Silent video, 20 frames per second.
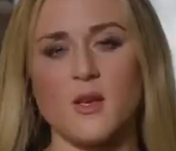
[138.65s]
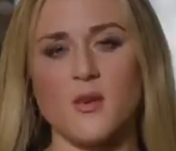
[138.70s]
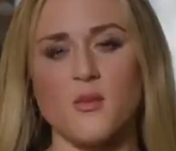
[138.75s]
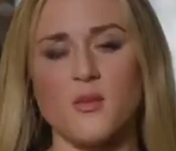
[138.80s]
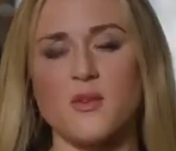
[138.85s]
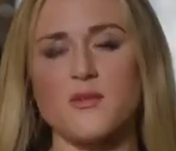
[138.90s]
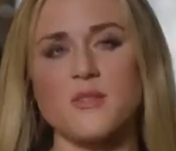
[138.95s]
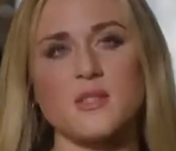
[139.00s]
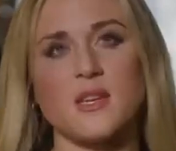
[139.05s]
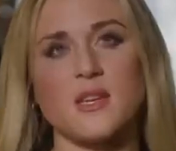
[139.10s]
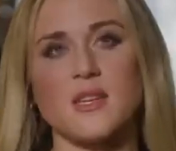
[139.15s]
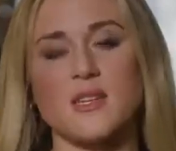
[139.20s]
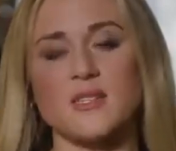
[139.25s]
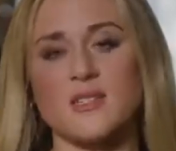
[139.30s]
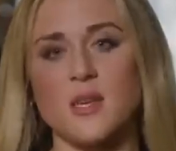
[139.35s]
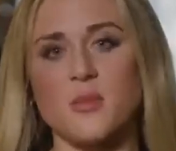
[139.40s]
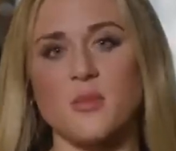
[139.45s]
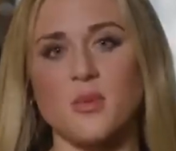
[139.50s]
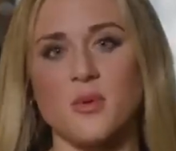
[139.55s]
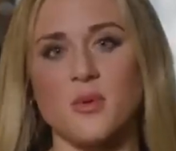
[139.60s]
We've seen
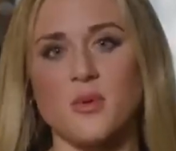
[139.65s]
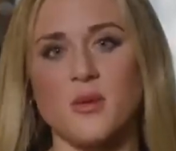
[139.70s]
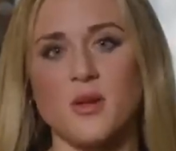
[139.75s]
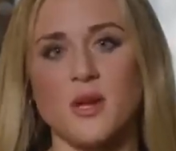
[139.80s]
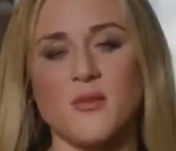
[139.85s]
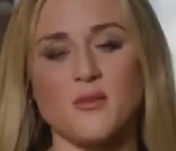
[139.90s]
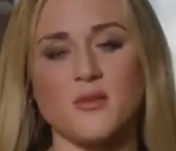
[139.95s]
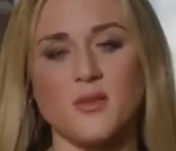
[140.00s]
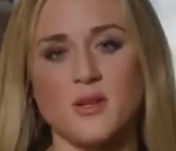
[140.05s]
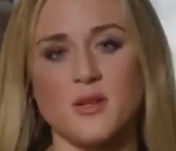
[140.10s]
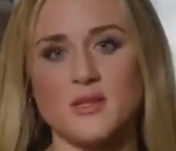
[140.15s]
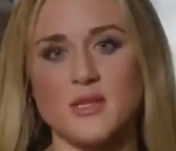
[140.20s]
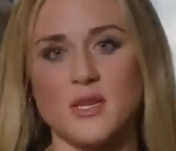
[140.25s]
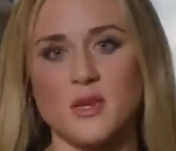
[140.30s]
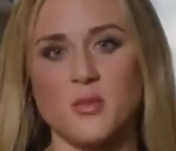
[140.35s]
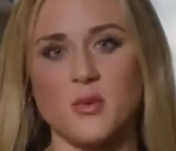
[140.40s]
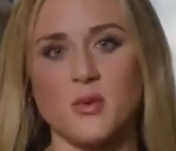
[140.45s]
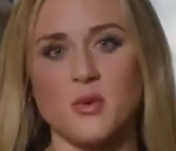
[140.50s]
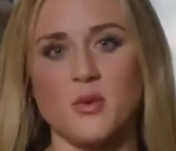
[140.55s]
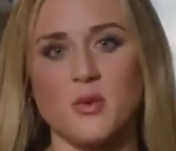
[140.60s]
example after
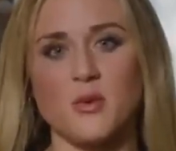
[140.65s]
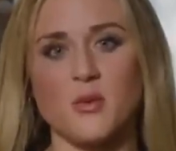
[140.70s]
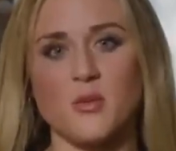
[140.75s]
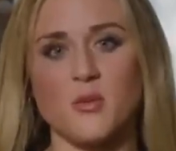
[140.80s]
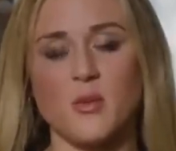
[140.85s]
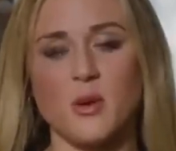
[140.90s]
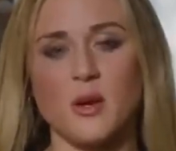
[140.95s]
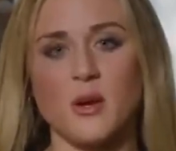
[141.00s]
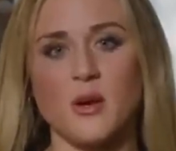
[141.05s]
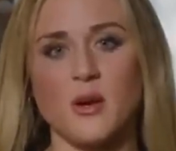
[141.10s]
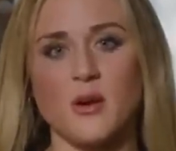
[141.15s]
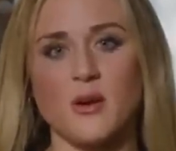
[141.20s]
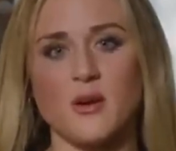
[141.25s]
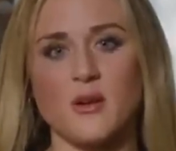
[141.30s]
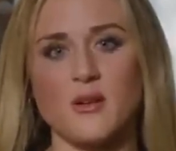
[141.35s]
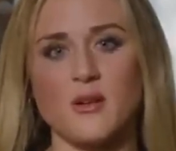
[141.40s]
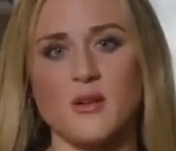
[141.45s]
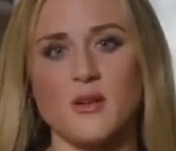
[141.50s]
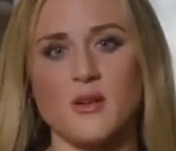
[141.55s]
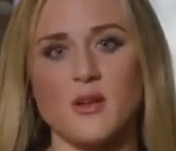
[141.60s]
example
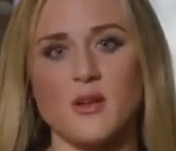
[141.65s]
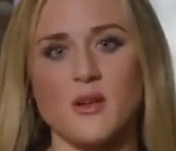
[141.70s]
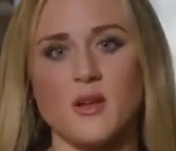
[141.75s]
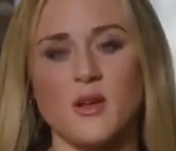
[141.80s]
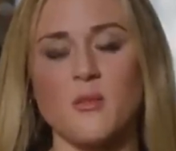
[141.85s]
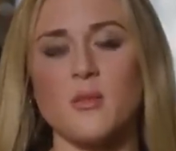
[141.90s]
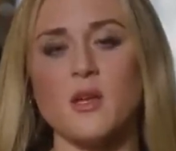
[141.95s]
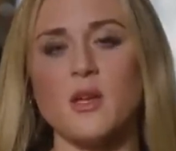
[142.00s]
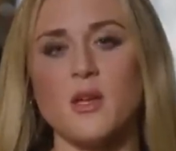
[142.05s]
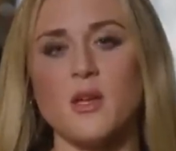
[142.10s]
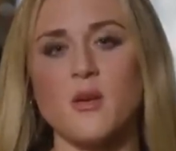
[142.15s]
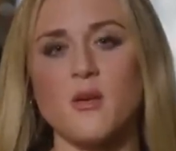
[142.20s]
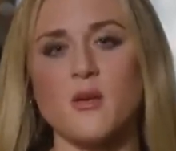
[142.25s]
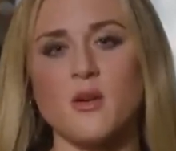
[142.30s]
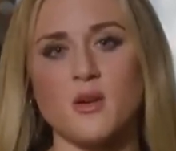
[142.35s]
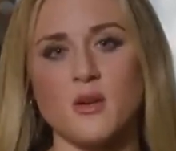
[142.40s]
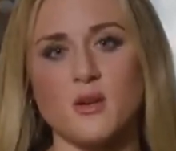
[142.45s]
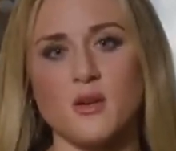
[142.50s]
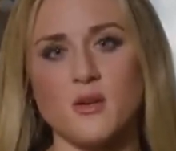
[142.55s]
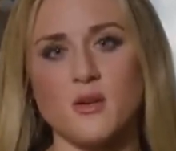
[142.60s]
where a
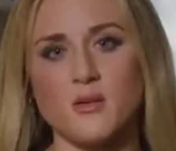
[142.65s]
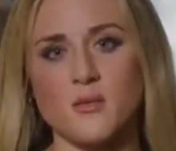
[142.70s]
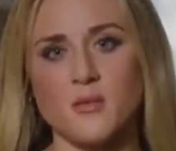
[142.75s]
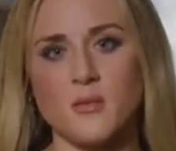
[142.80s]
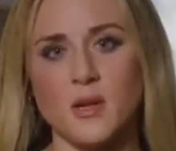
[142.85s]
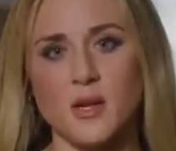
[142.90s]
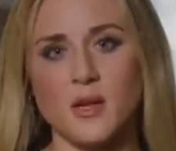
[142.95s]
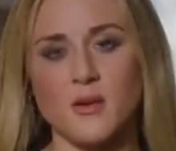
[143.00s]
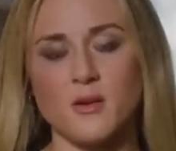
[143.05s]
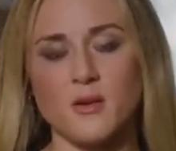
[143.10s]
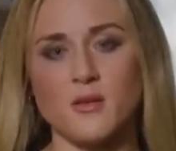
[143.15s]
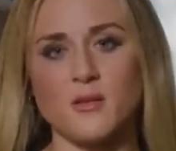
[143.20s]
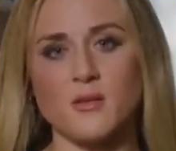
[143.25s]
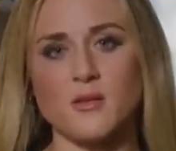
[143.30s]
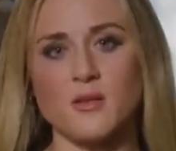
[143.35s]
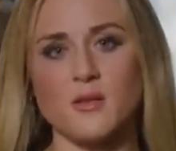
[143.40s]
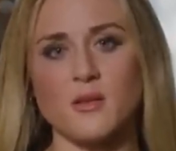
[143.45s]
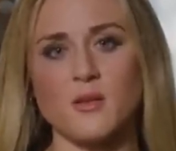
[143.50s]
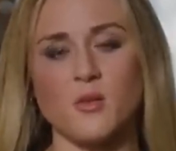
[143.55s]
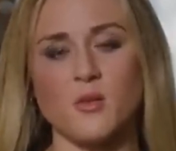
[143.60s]
mediocre
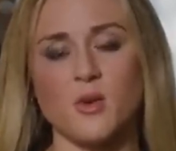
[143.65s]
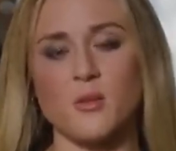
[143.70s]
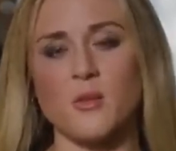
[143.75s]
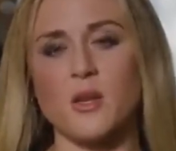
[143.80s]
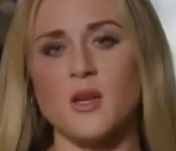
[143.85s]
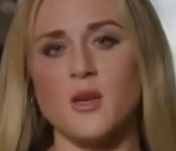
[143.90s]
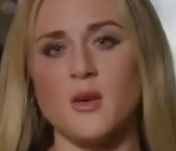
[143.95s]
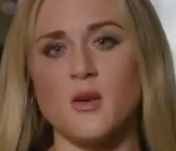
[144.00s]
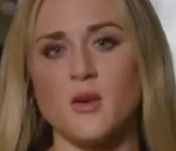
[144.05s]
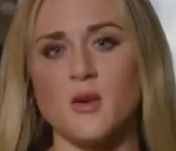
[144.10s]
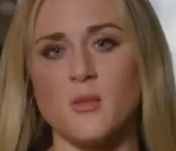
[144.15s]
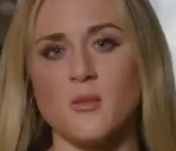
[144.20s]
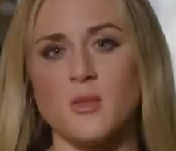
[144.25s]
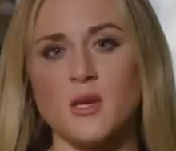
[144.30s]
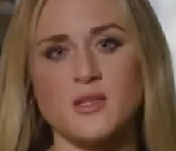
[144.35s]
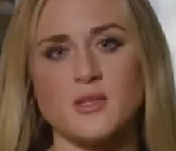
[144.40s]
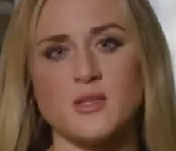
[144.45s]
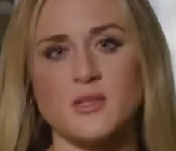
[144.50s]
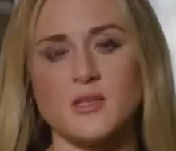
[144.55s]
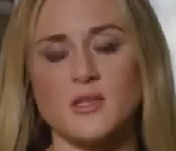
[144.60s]
male or a mediocre
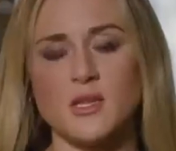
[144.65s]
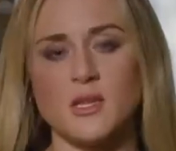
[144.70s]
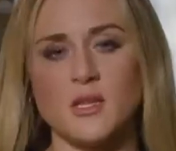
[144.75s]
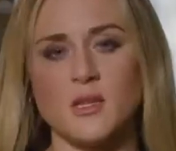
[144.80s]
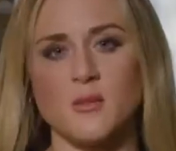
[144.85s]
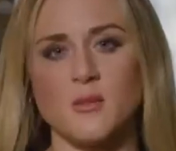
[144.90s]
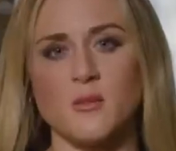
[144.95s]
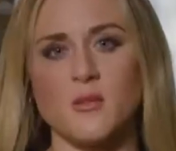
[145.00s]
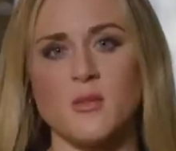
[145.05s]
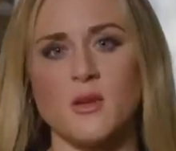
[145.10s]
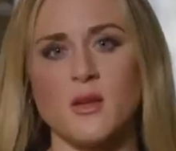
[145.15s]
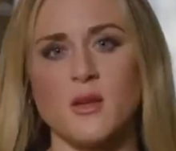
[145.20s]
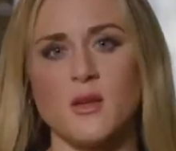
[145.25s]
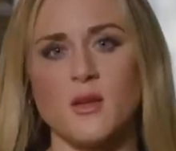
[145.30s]
men's team,